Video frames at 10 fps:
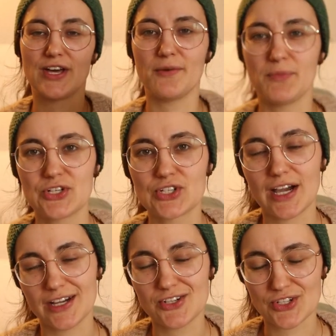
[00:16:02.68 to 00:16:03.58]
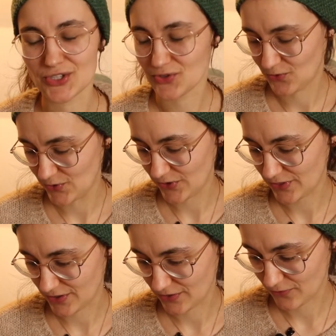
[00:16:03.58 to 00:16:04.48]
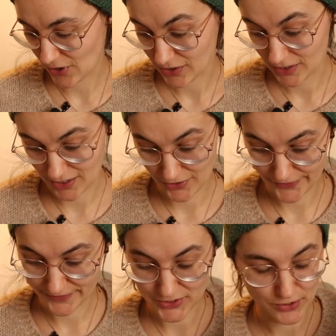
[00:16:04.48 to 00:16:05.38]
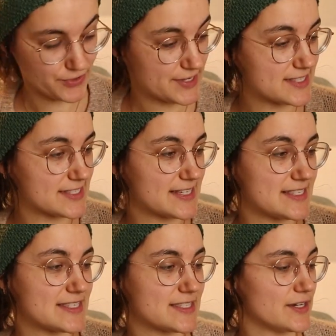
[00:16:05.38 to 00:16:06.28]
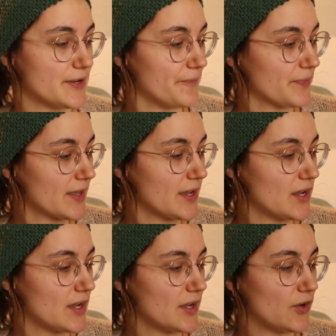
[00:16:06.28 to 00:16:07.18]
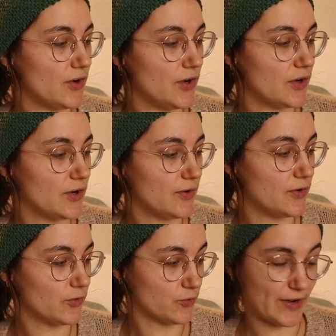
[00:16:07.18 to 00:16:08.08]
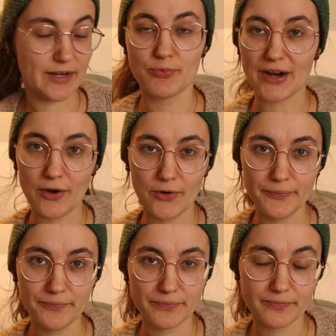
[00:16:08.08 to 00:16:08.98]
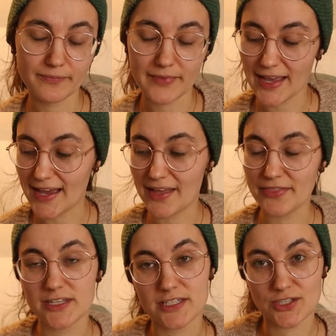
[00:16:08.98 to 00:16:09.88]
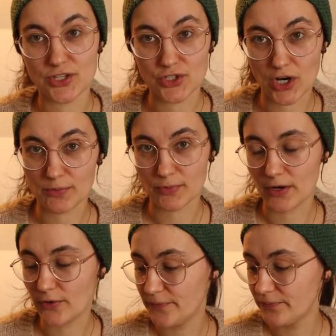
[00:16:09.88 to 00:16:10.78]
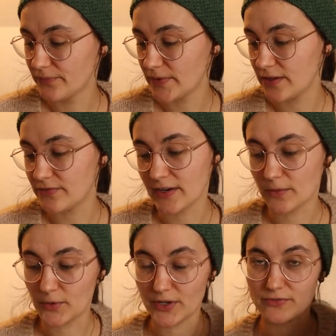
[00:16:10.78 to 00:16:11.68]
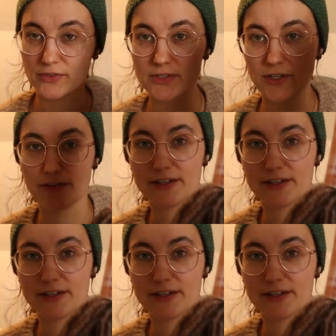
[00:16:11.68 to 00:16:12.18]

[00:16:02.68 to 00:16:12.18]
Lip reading: that much. I just ordered the wrong color. So this is the gray brown, and this is the dark brown. If I would have looked on